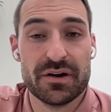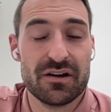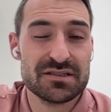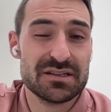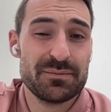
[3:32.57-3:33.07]
But it
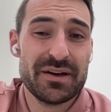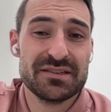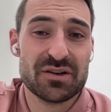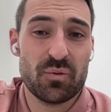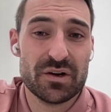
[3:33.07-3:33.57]
also
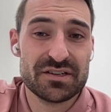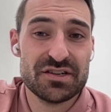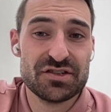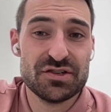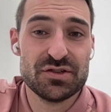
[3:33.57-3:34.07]
depends on what
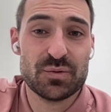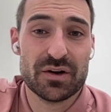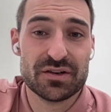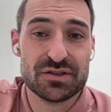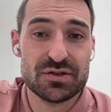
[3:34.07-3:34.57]
tissues you
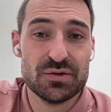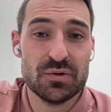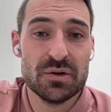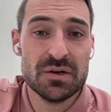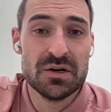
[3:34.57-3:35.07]
want
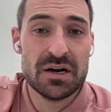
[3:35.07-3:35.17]
to